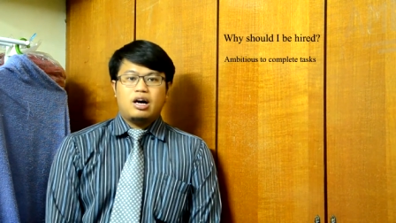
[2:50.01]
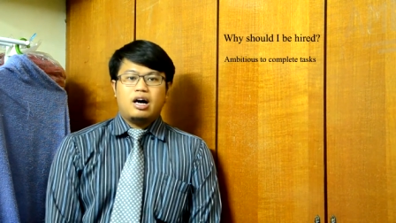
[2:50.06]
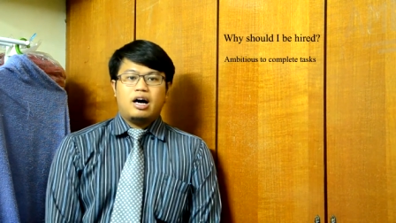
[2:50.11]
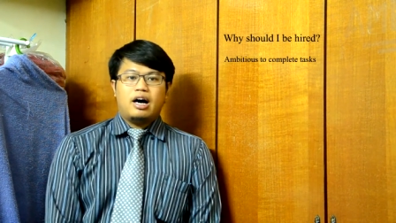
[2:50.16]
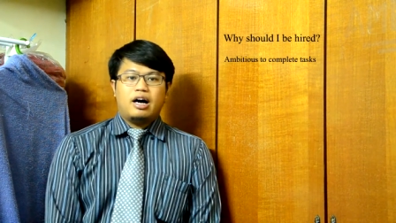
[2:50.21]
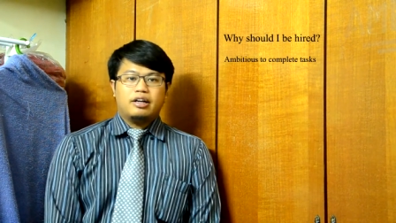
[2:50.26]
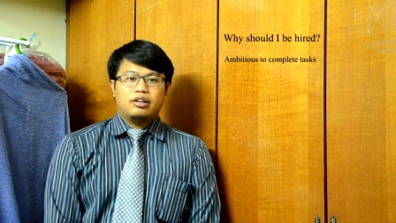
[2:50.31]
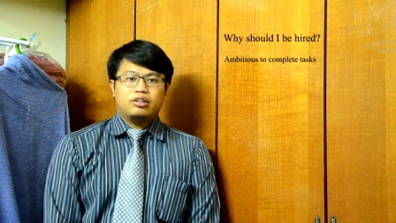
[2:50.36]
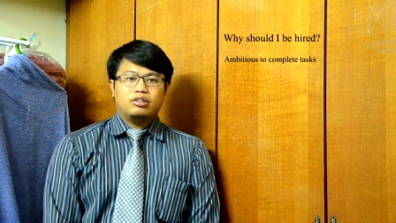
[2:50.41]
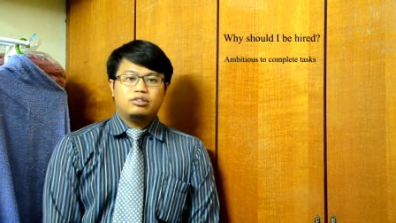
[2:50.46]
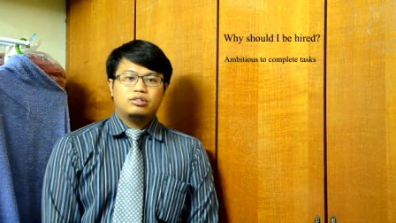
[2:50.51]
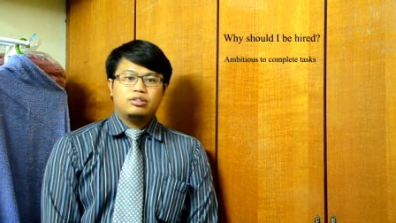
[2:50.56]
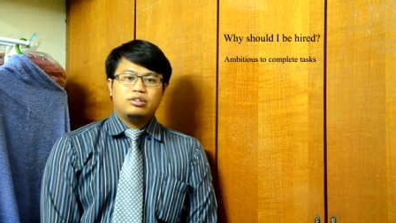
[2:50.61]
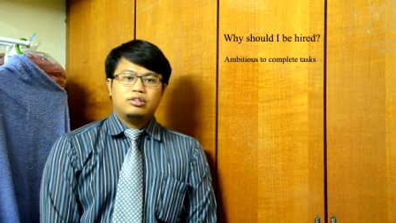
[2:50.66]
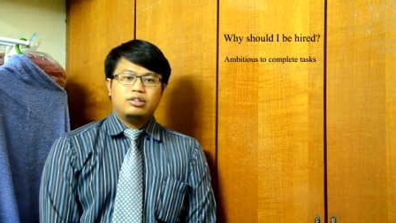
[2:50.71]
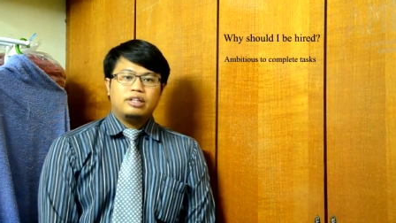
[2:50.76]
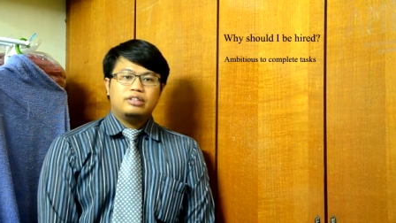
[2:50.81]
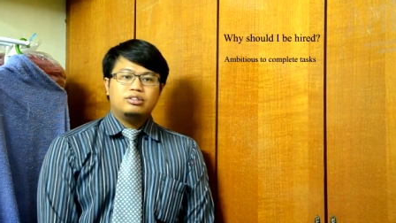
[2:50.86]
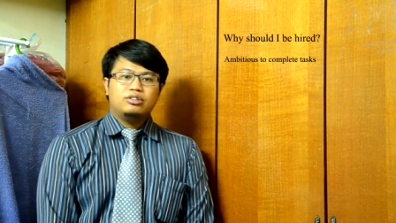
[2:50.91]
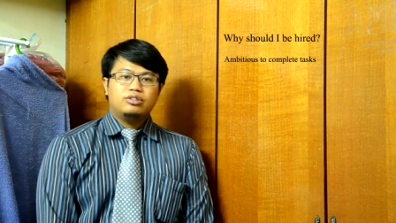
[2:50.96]
I also
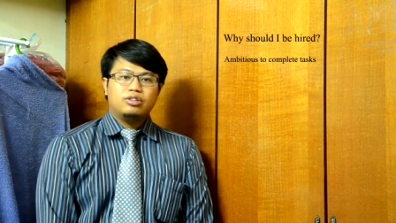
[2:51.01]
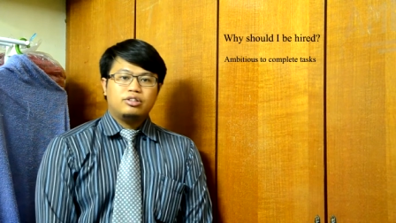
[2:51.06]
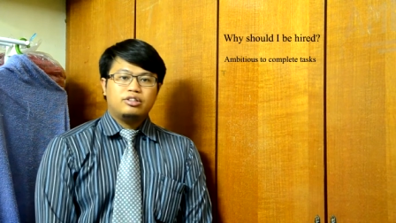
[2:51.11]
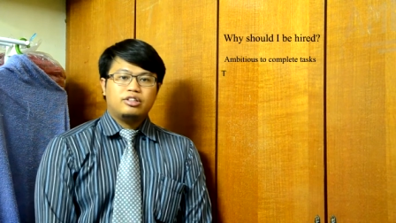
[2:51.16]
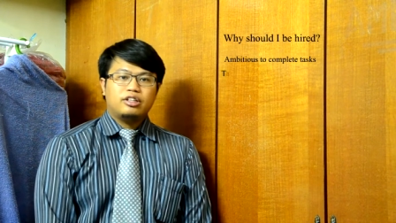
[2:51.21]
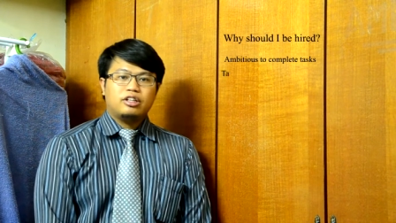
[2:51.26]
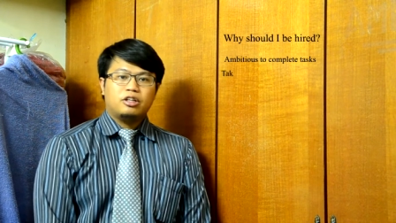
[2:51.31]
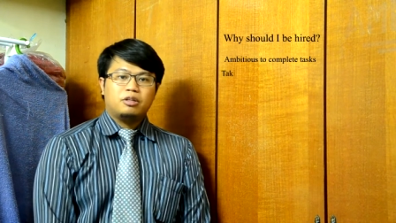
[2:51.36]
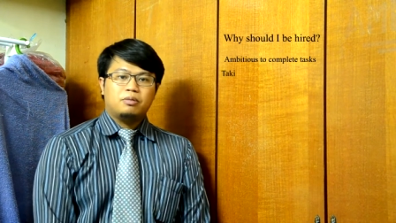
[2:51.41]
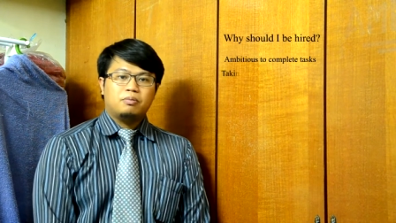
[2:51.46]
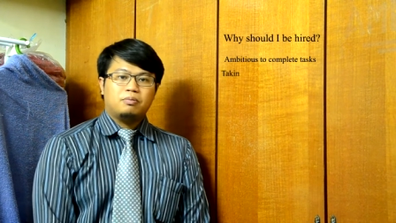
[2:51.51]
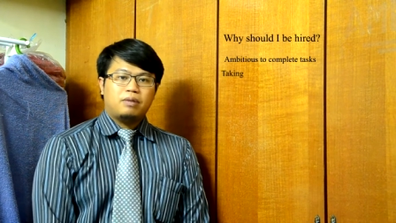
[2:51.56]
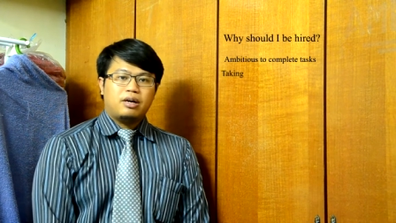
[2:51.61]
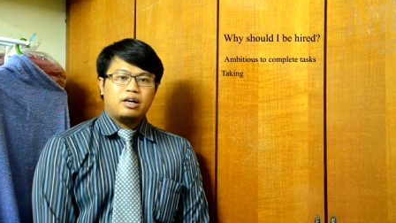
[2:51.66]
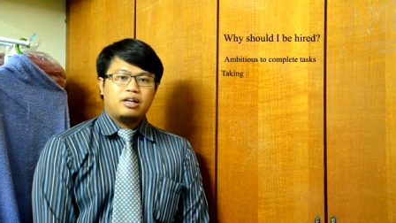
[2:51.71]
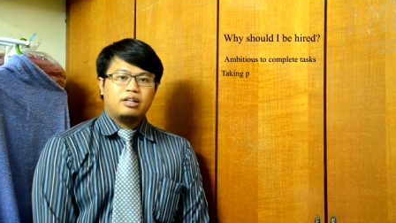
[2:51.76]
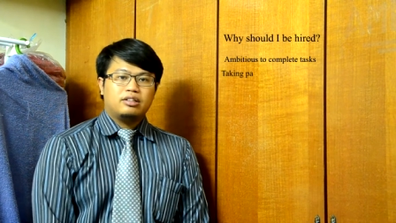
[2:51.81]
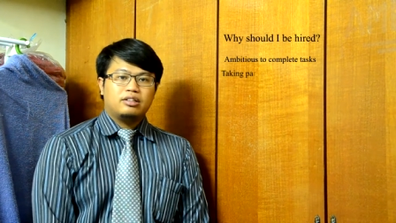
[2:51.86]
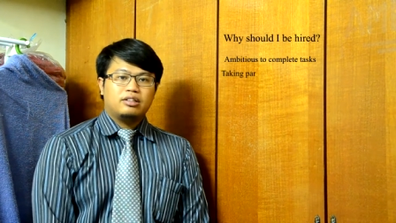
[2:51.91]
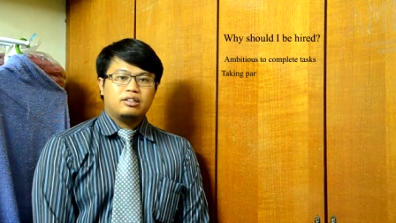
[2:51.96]
enjoy taking
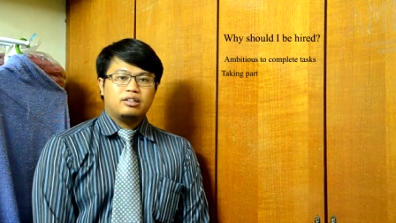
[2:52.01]
part